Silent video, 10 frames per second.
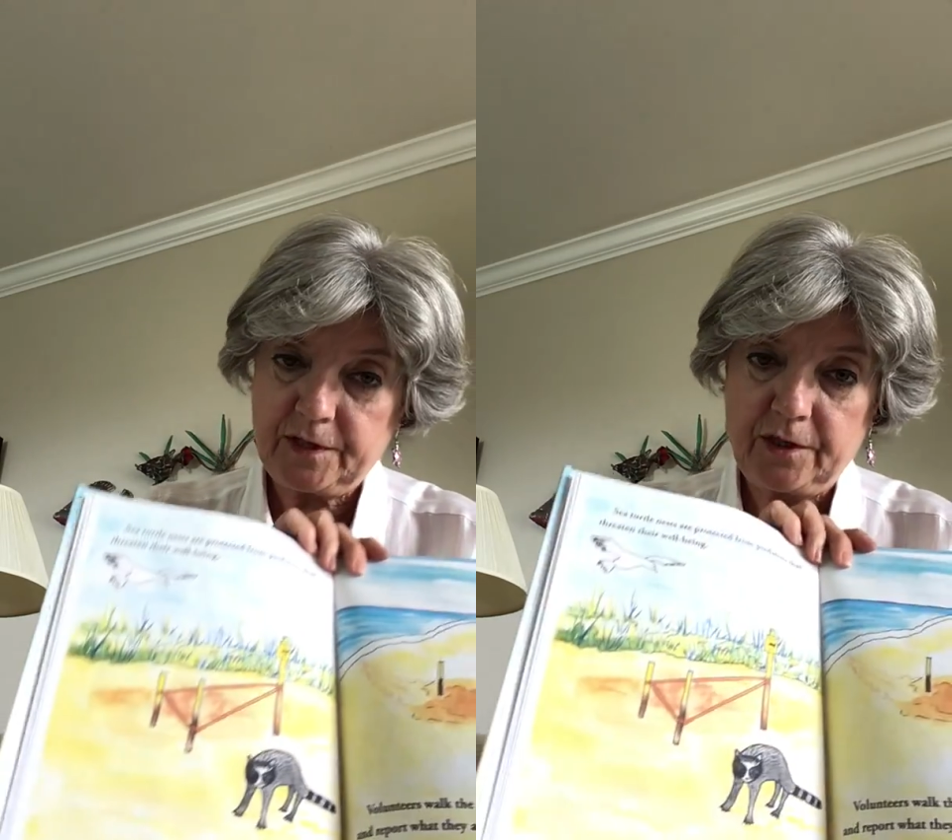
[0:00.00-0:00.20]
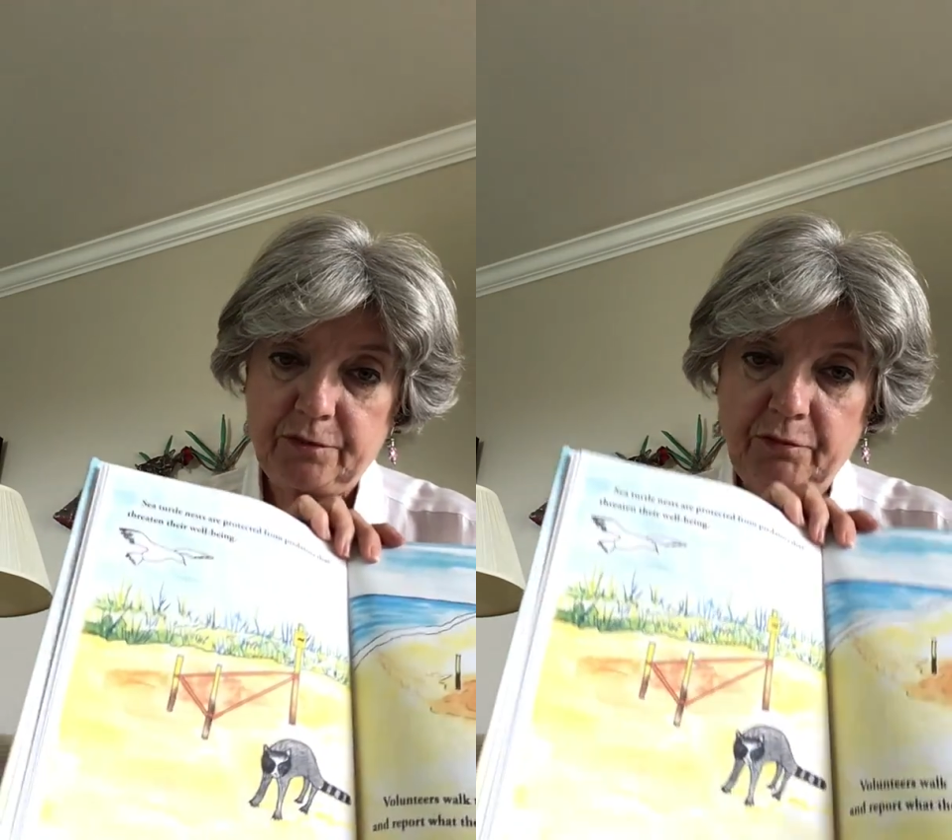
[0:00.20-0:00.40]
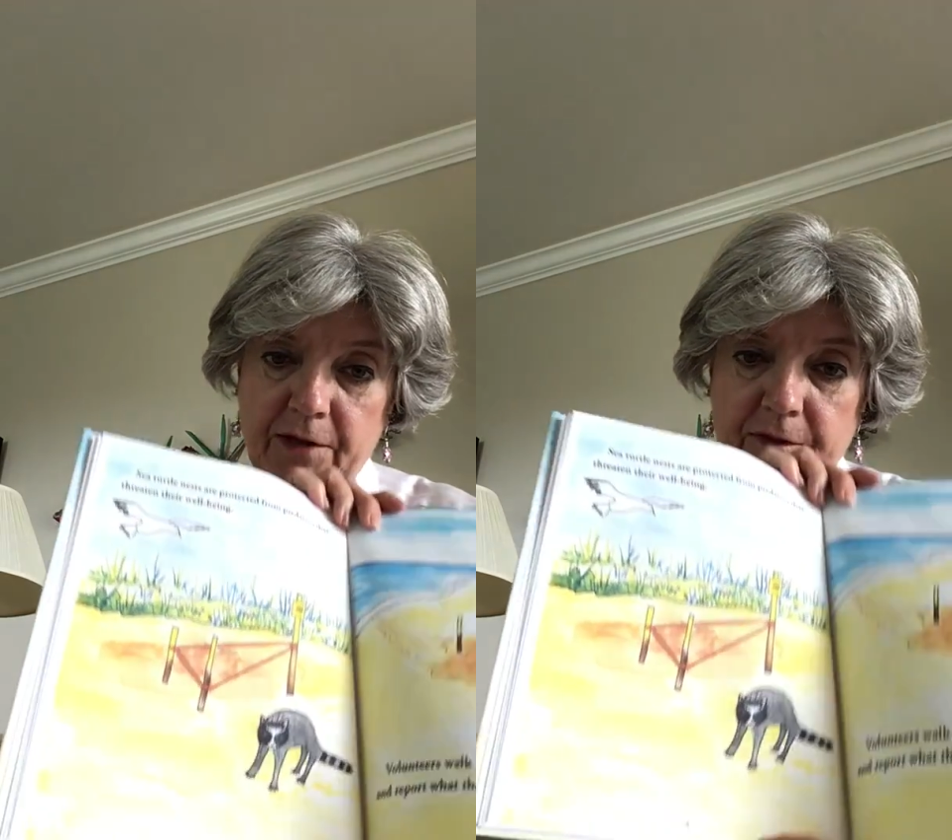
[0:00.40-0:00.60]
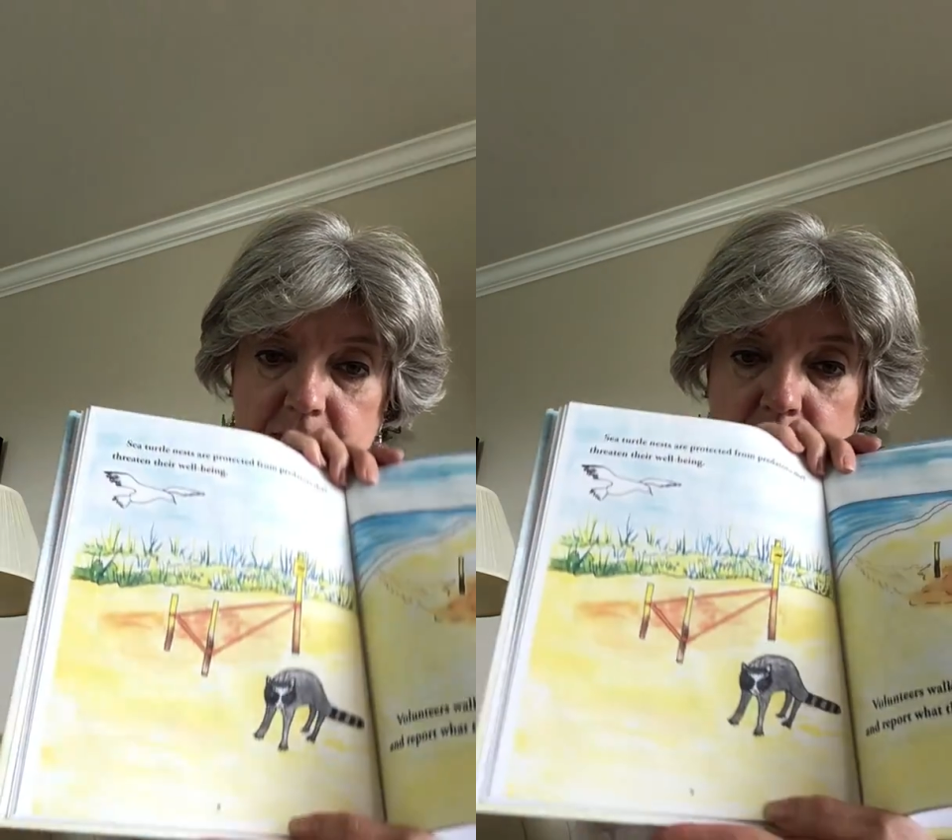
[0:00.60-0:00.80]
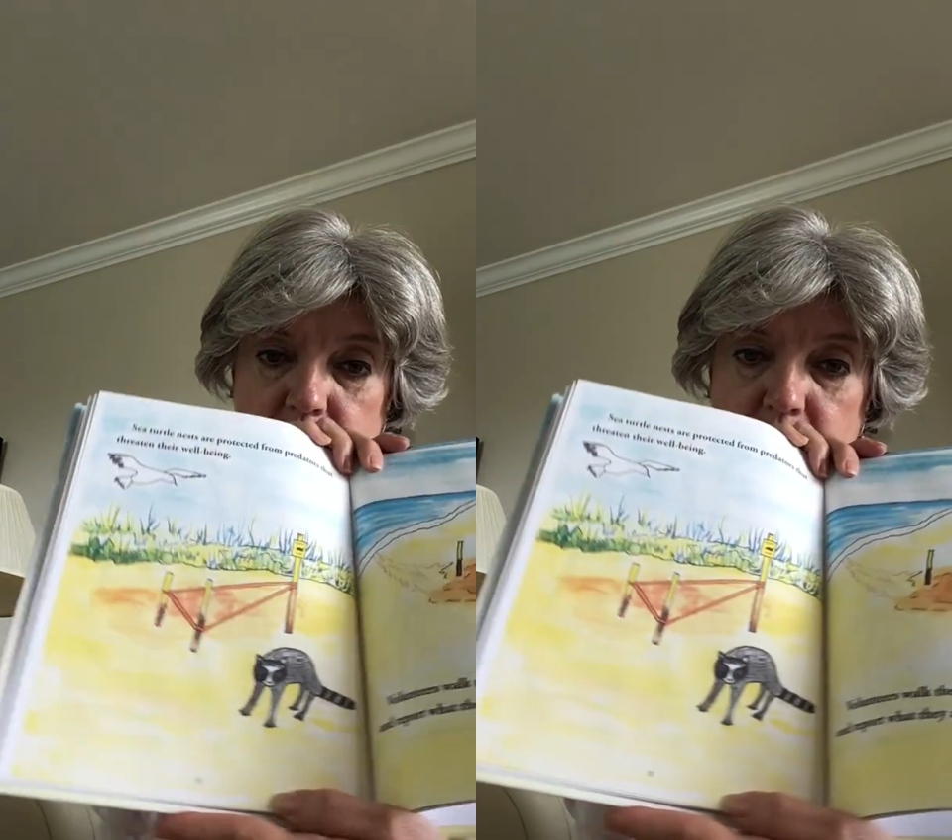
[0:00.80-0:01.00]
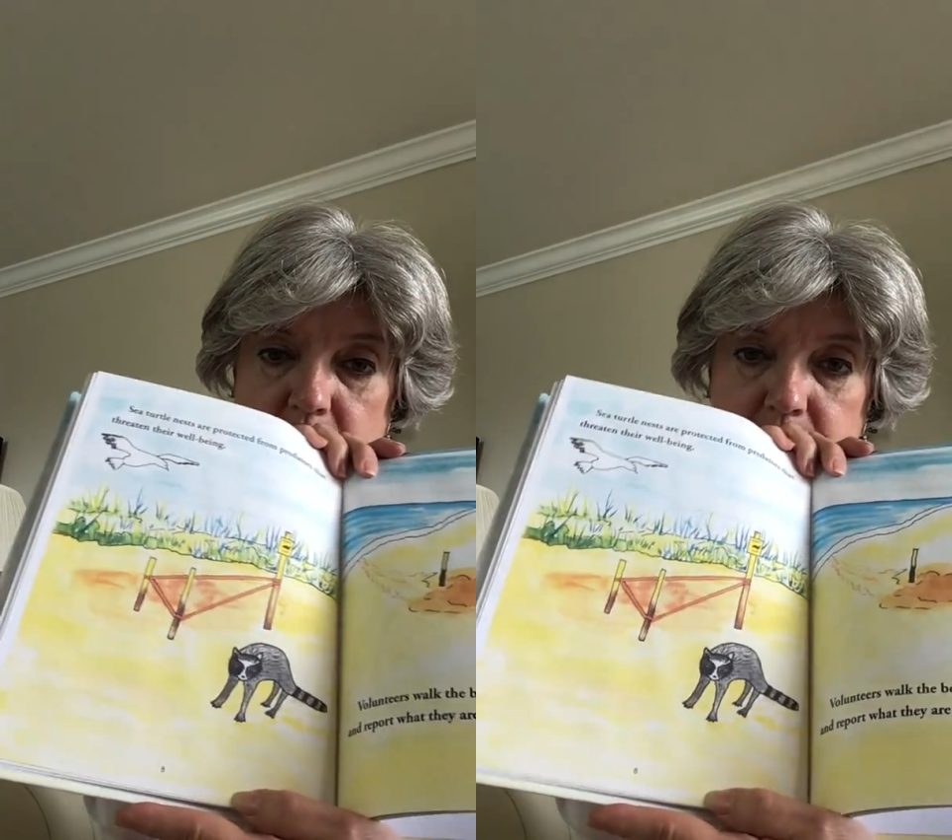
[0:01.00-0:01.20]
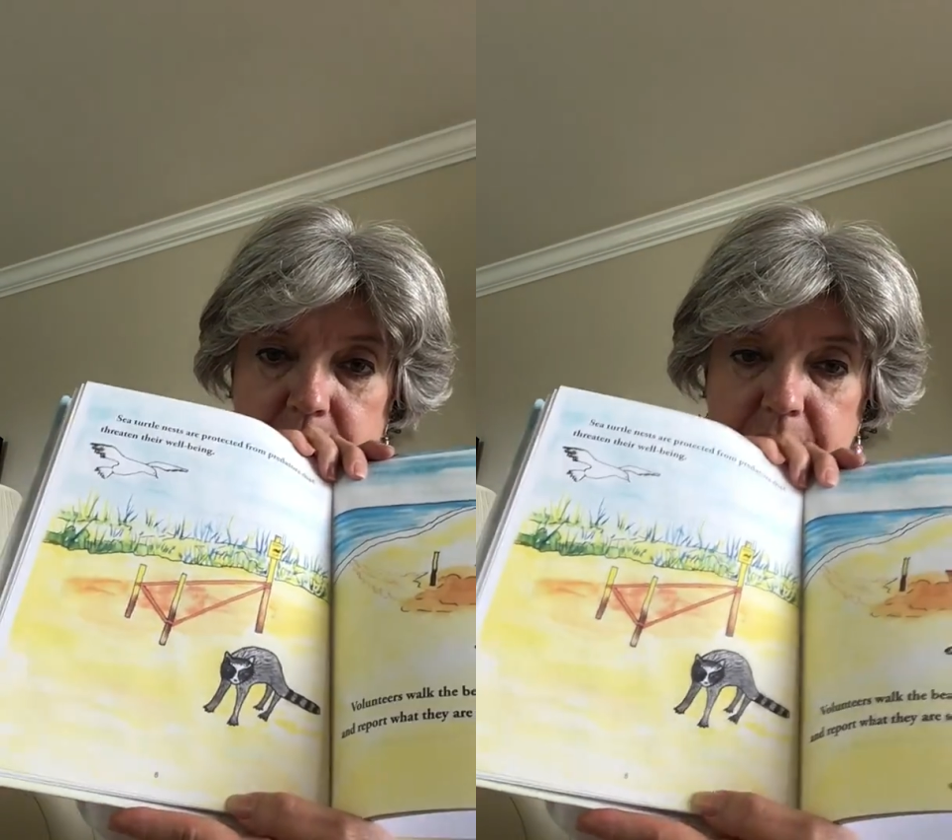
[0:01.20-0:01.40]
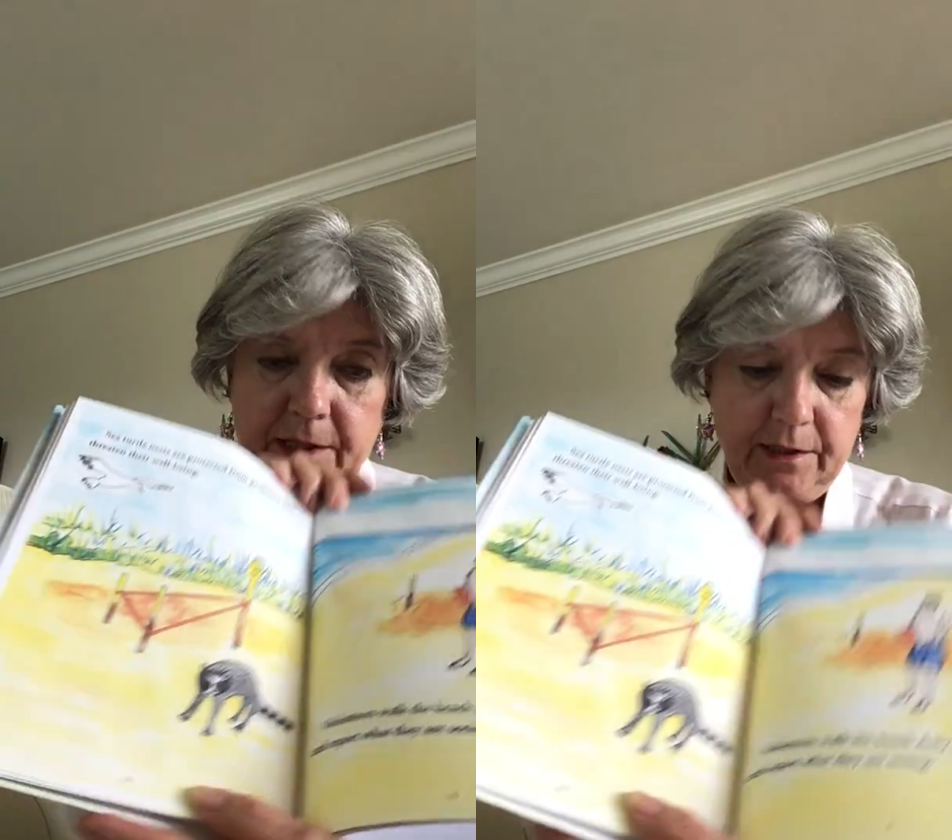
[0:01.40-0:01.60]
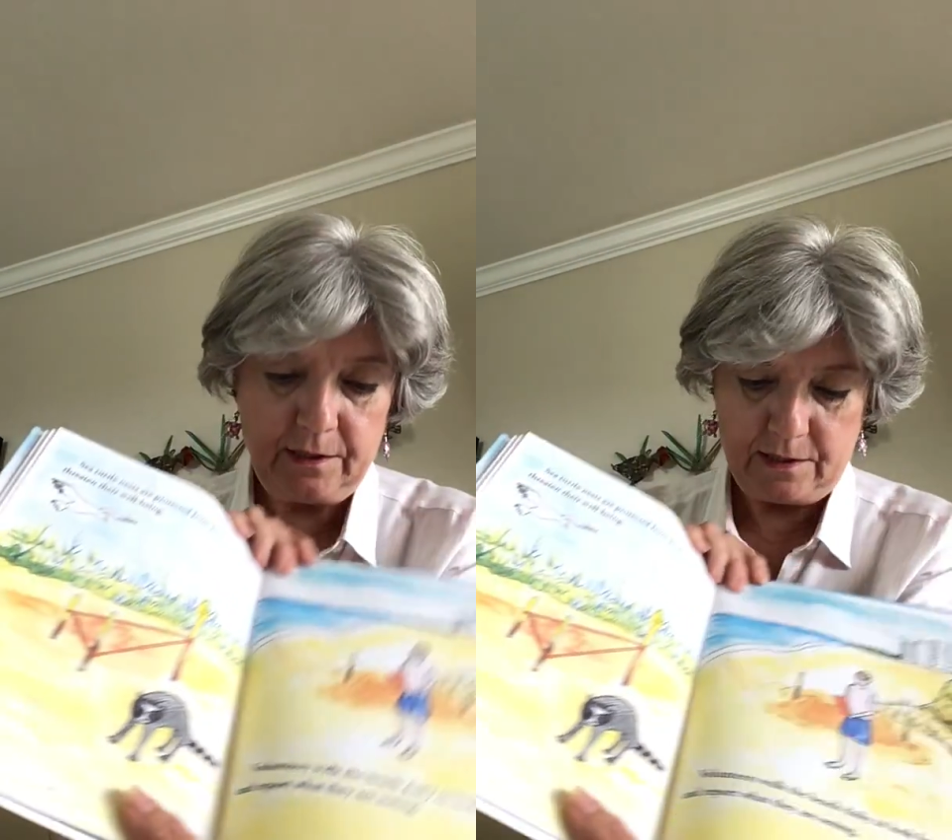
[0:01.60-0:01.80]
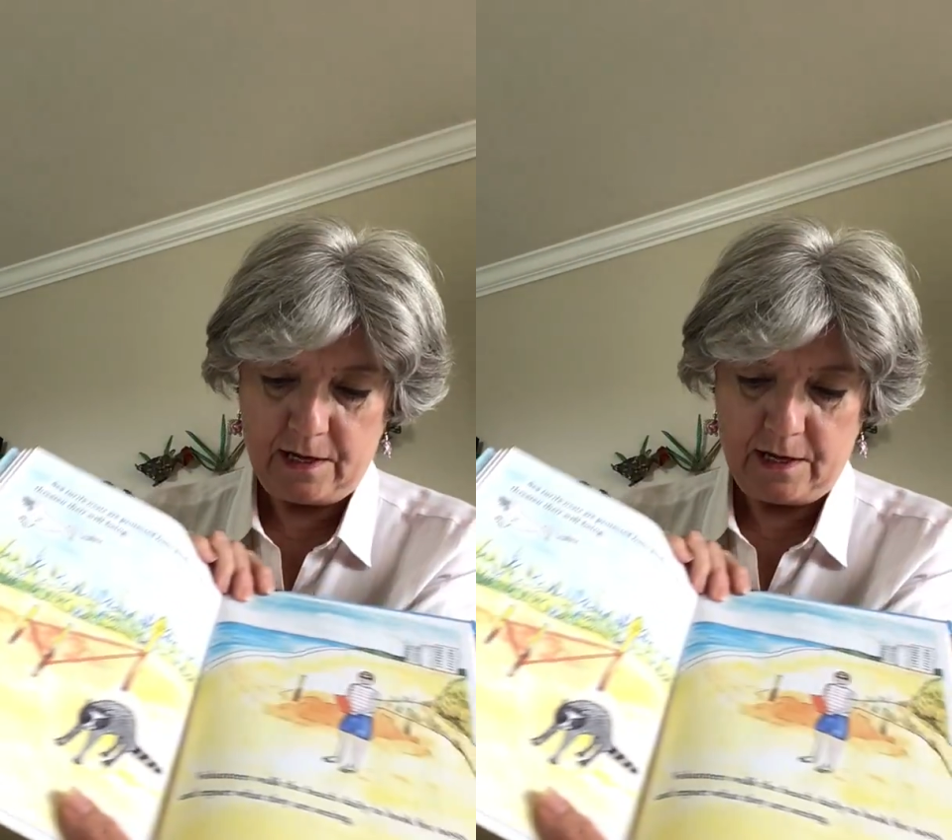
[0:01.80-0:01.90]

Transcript: that threaten their well-being.